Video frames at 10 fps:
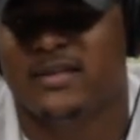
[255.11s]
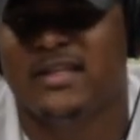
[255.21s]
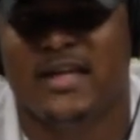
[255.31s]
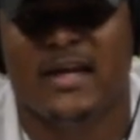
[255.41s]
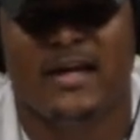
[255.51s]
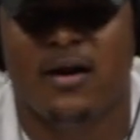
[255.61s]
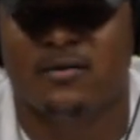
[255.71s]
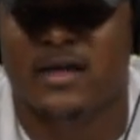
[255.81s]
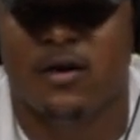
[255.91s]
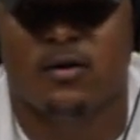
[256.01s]
They shouted
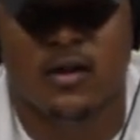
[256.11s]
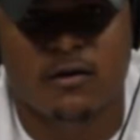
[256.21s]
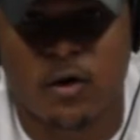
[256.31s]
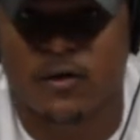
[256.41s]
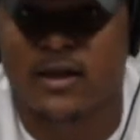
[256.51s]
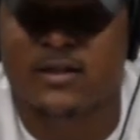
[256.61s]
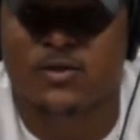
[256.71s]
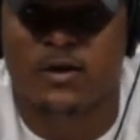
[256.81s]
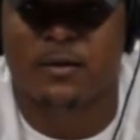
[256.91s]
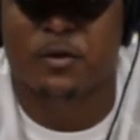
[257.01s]
out Donald Glover on
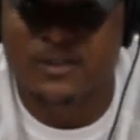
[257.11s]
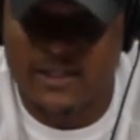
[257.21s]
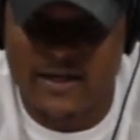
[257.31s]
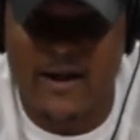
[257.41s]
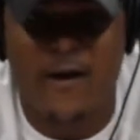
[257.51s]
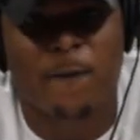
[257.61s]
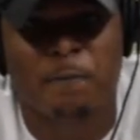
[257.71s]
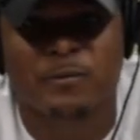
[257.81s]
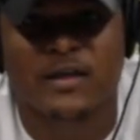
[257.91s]
Instagram. Go check it out.